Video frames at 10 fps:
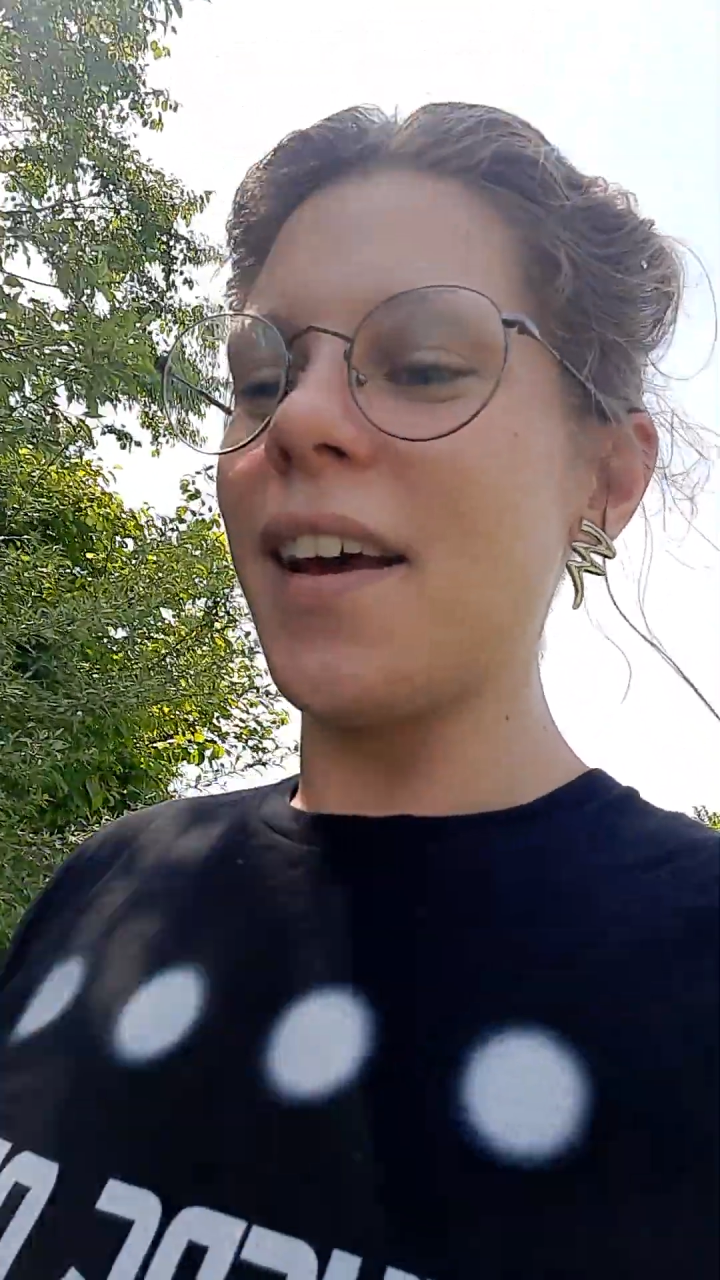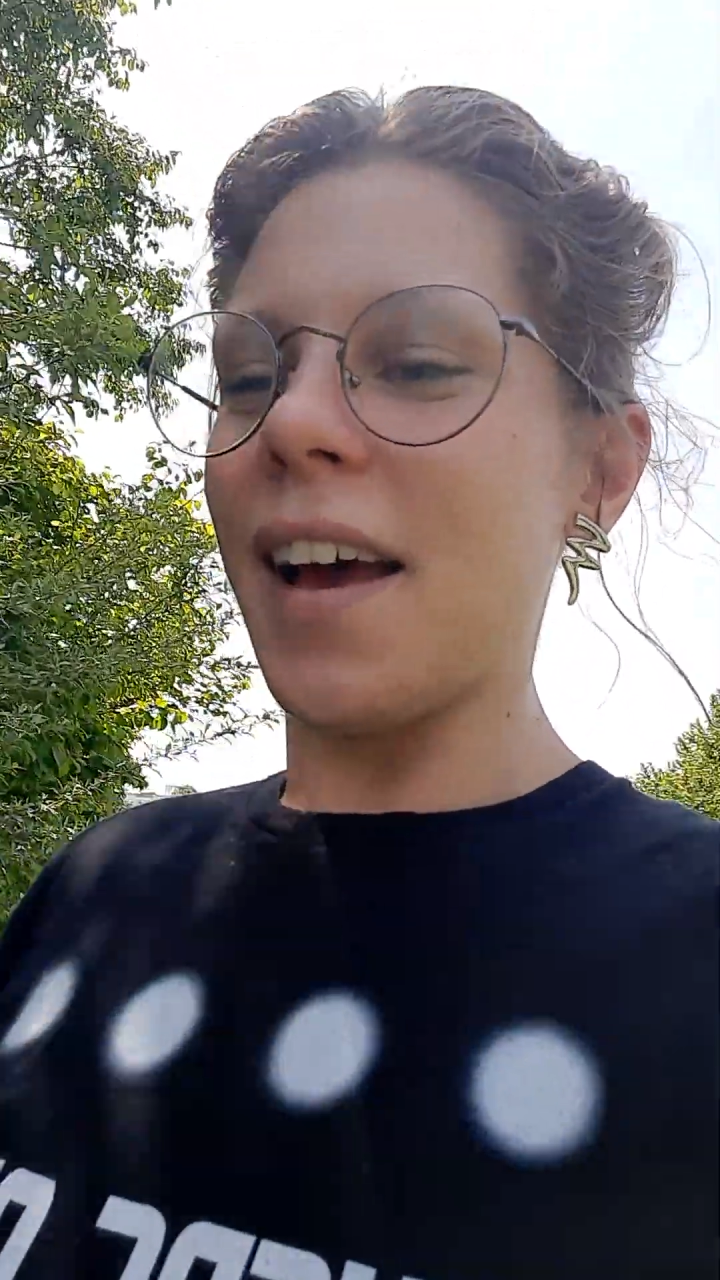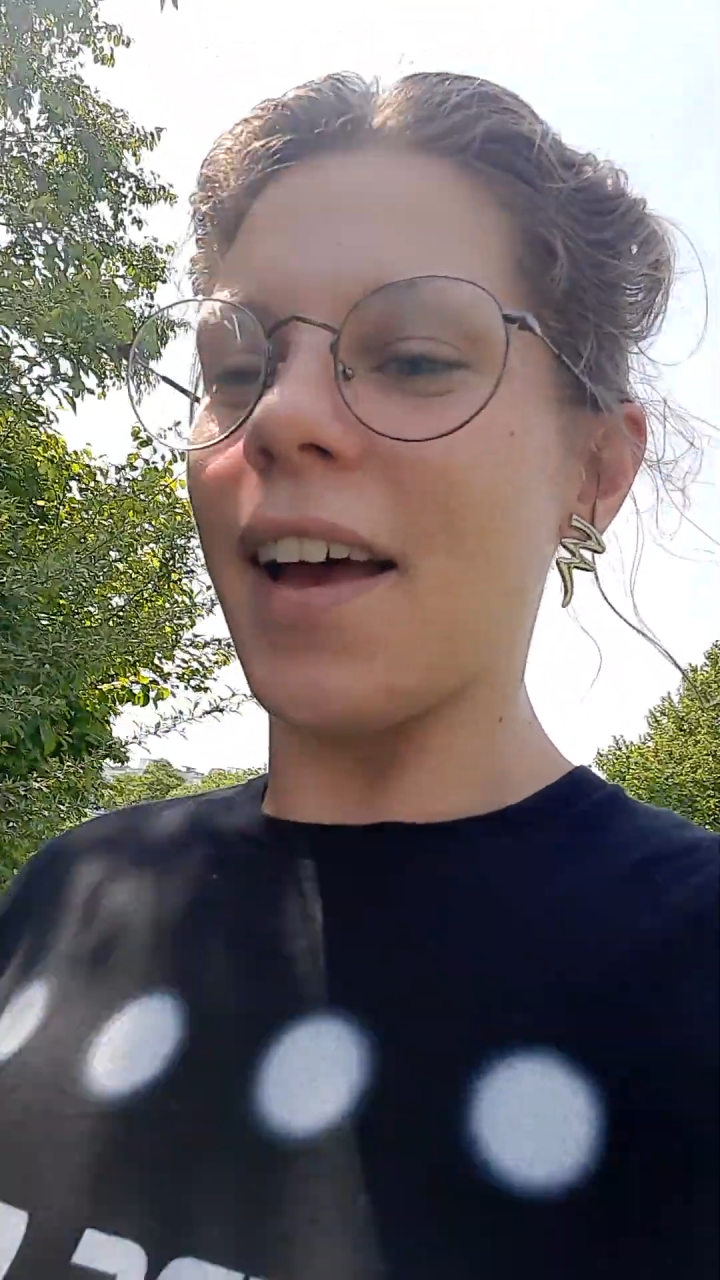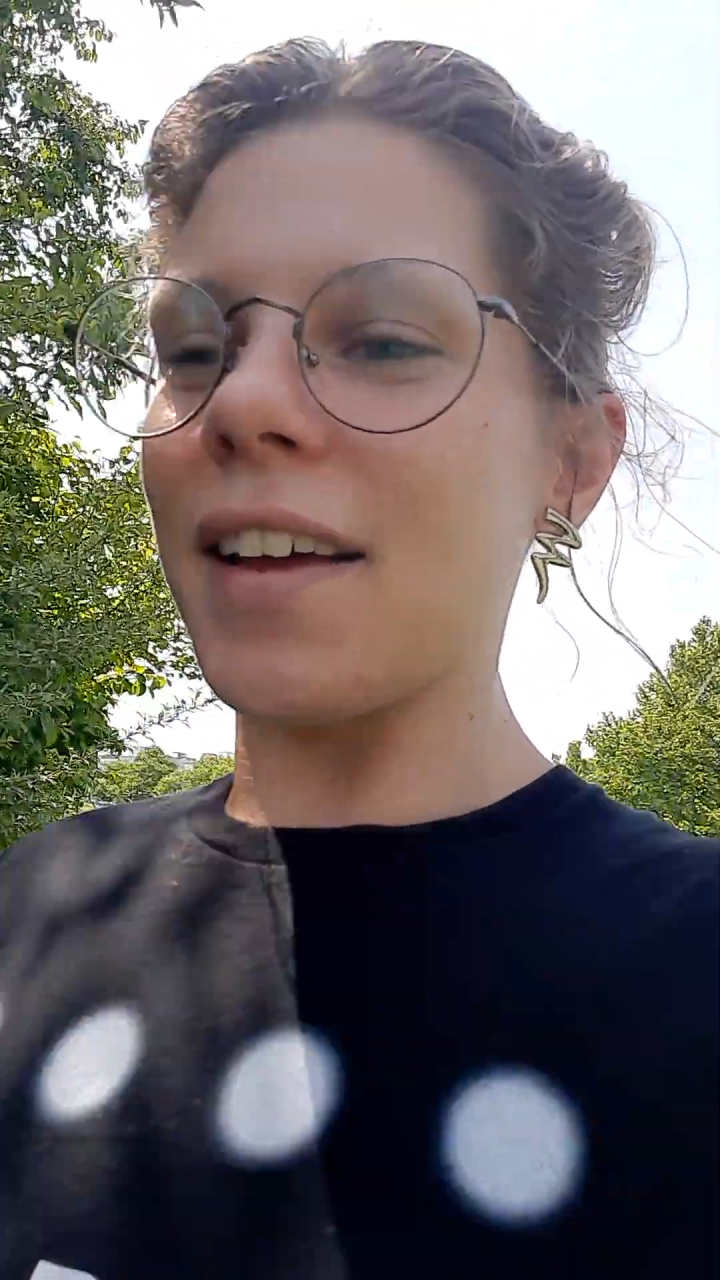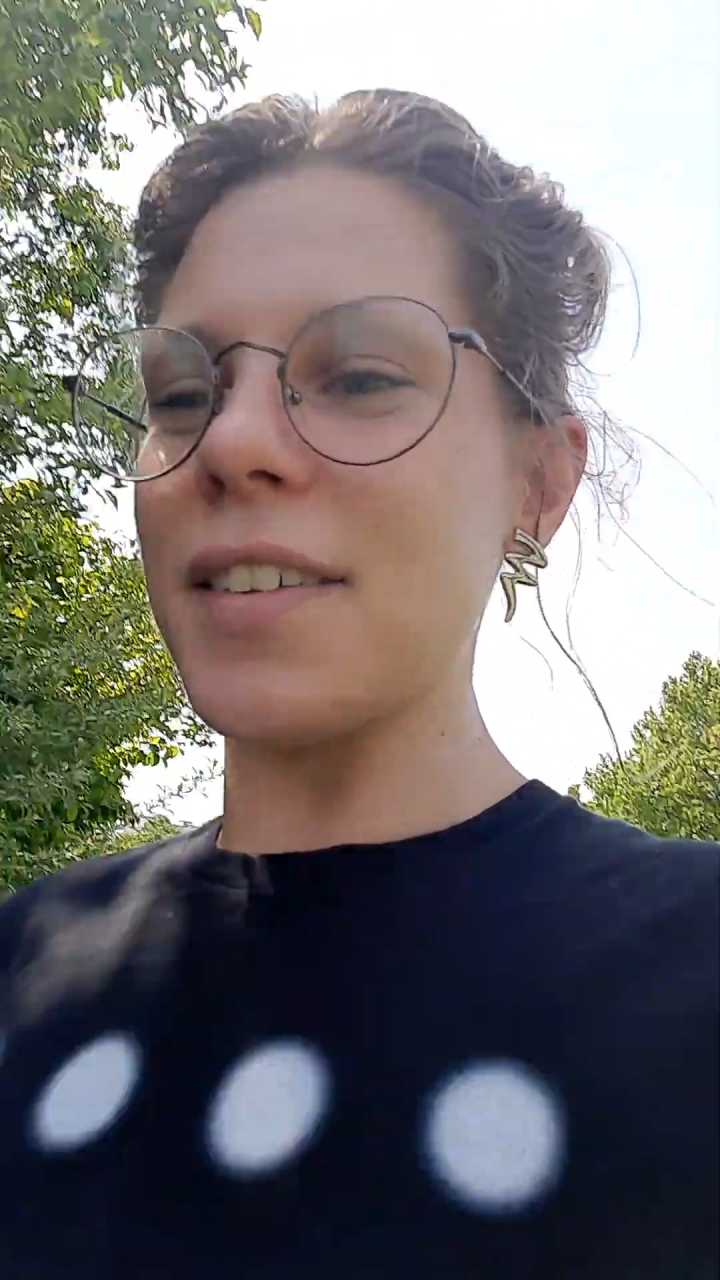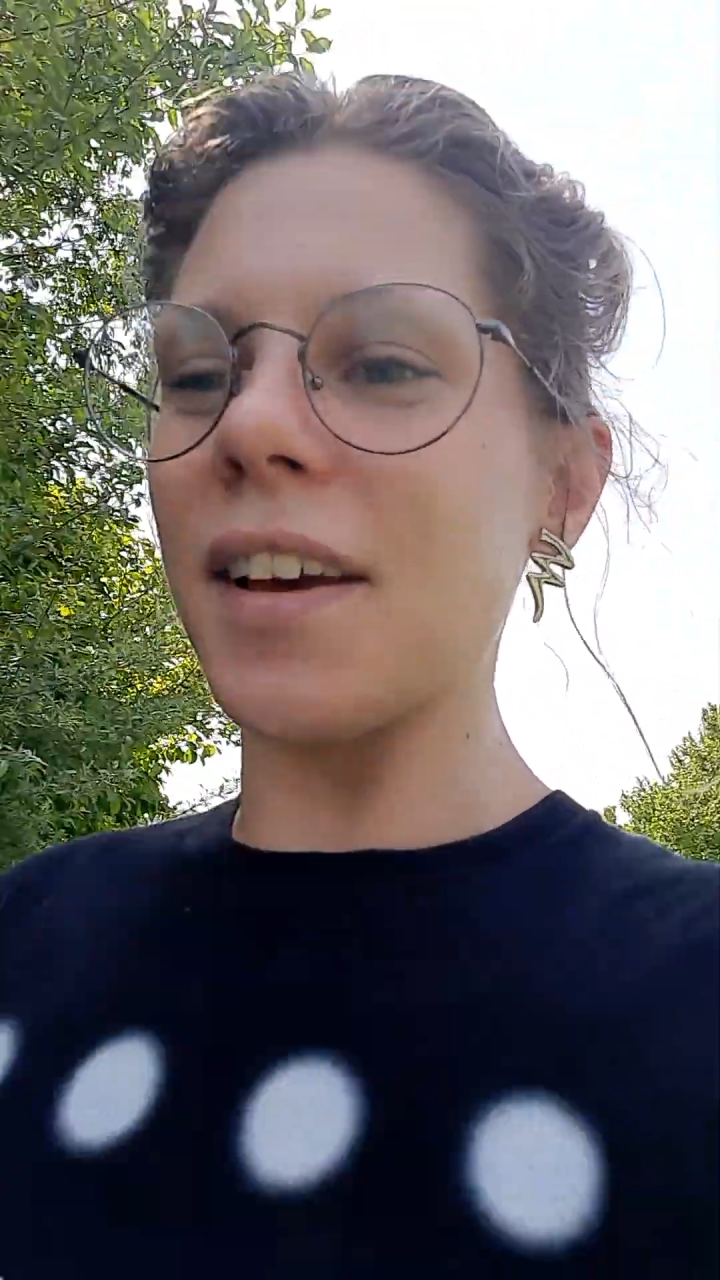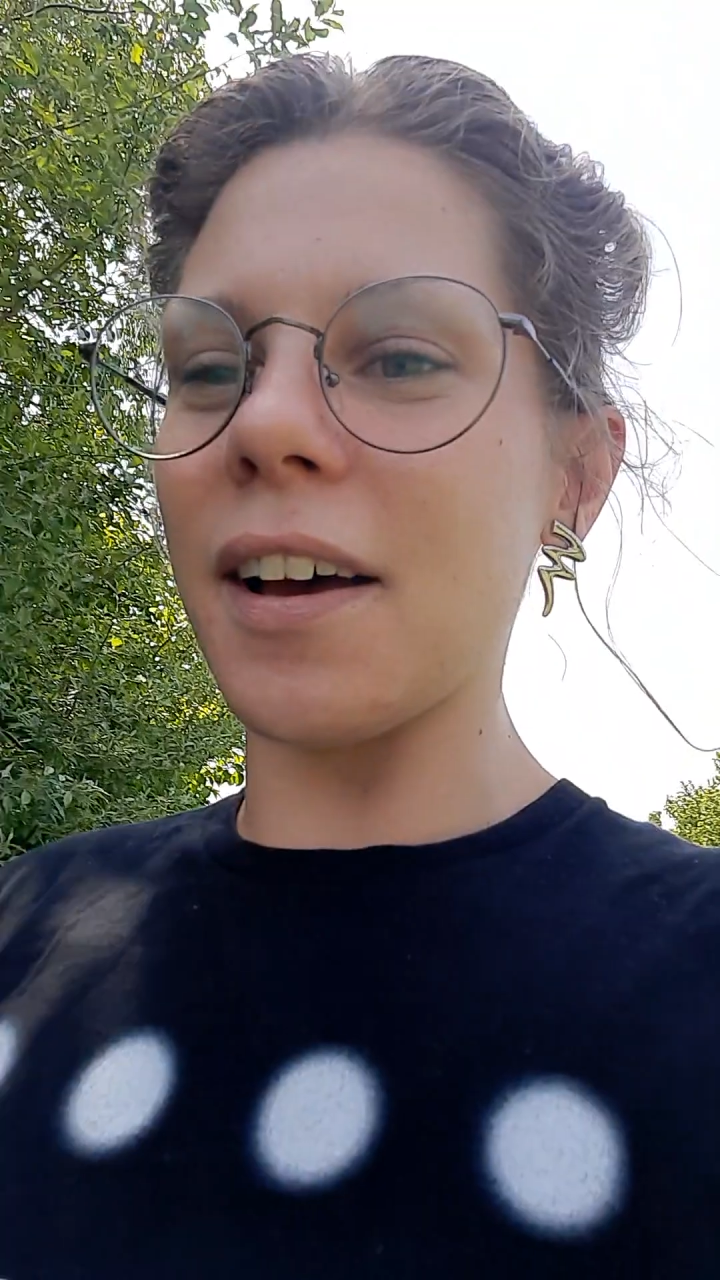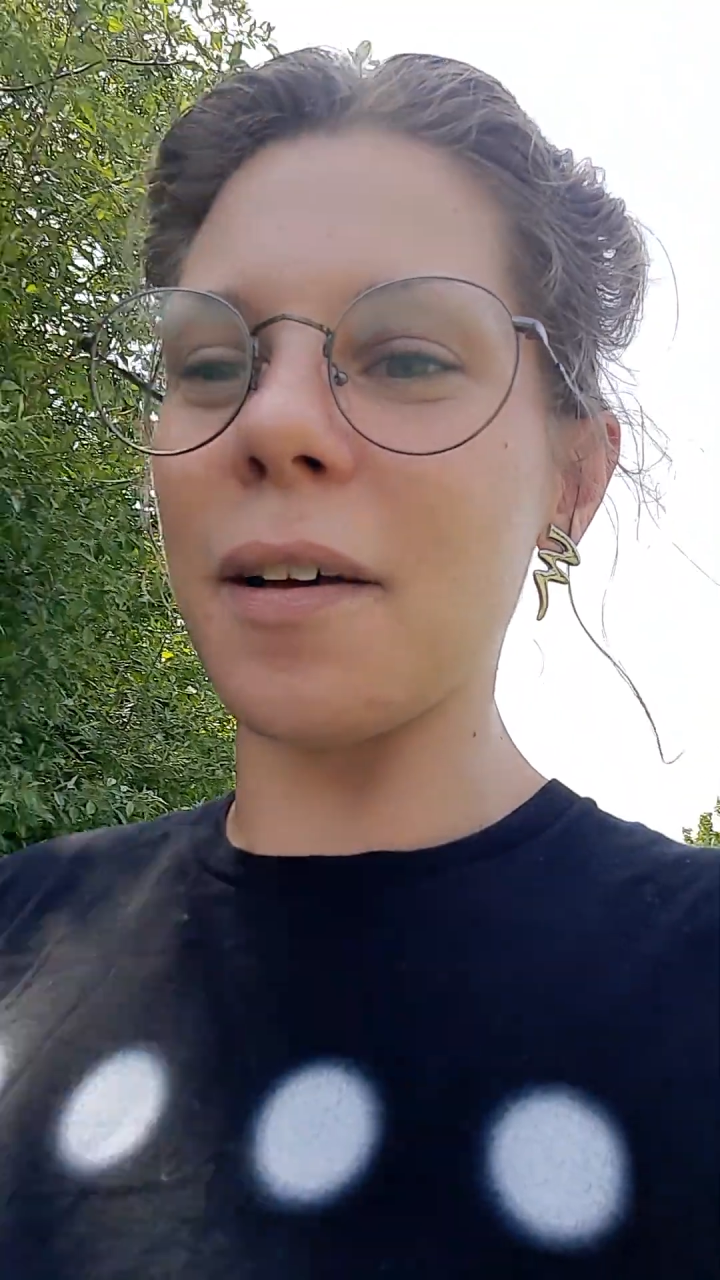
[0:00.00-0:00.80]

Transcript: And